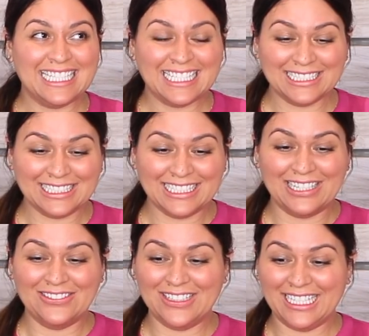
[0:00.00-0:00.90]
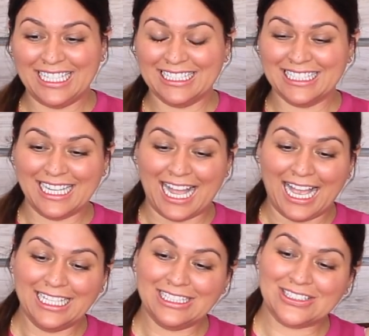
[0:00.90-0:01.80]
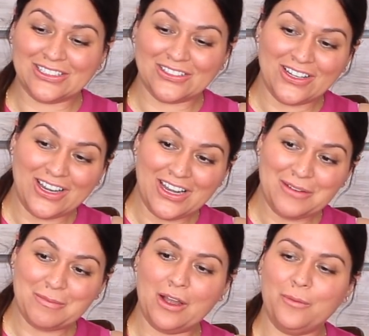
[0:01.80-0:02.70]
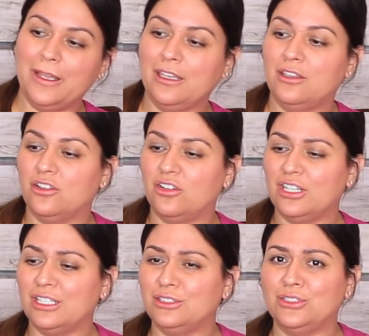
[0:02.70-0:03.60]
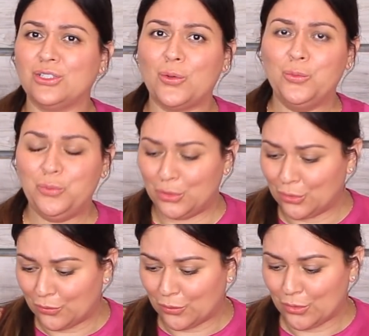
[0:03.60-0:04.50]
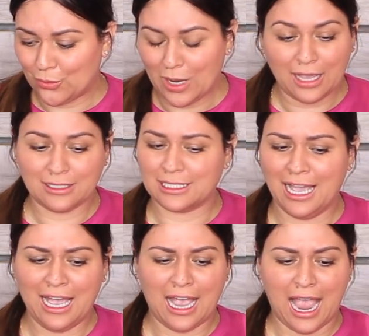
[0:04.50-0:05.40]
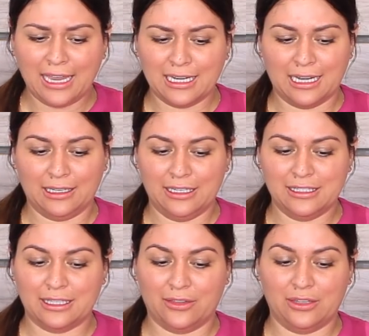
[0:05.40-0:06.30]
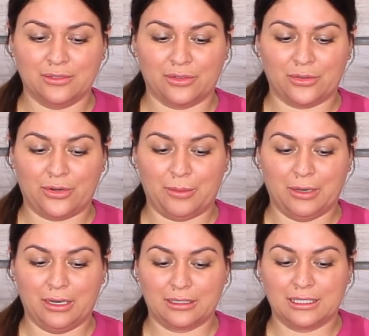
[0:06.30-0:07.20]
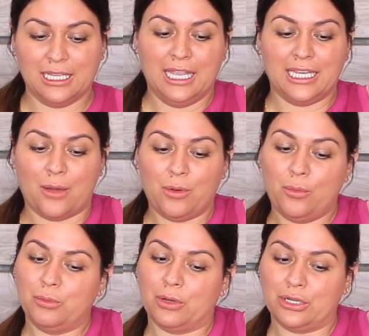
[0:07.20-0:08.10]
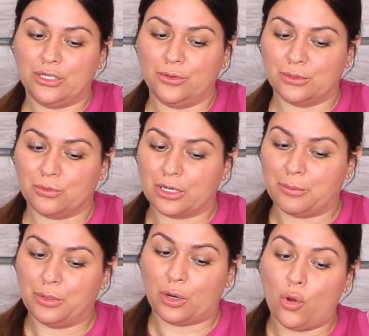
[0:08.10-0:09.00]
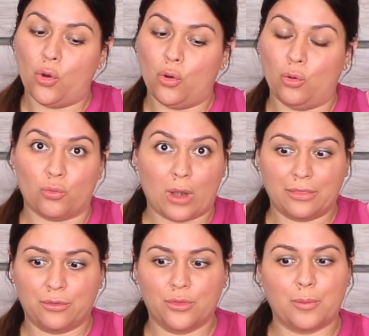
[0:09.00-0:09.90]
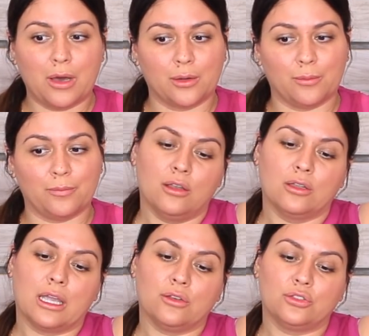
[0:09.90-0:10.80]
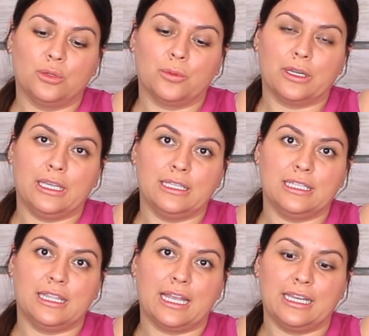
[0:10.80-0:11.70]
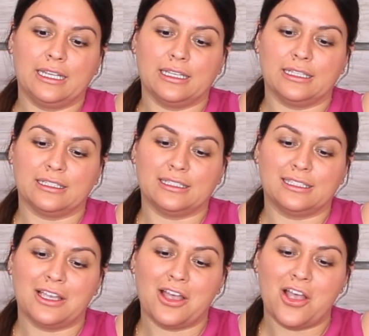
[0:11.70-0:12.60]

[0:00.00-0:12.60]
Do you love it? It's an ice cream. Oh my God, it's so beautiful, you guys. I can at least sell these for 30 bucks. Now what we wanna do is we're gonna hole right through the bottom. Look how super easy that is.